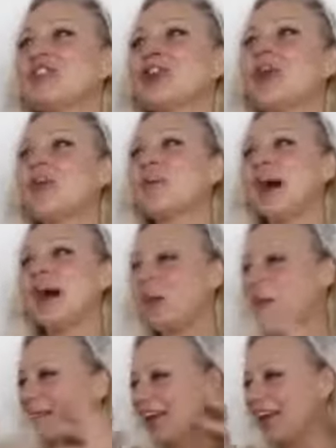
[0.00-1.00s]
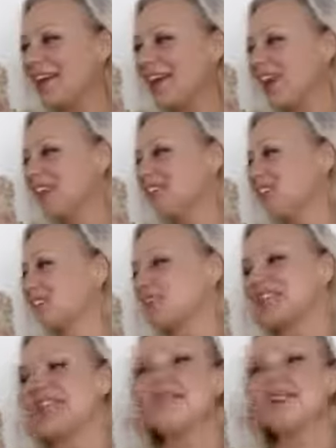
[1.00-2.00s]
so out there and
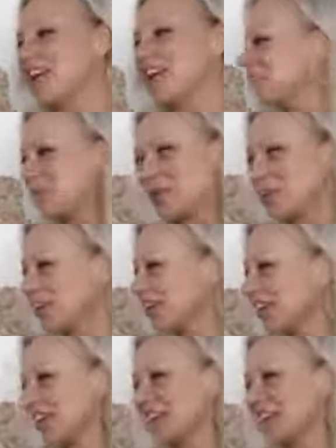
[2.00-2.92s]
would never ever work,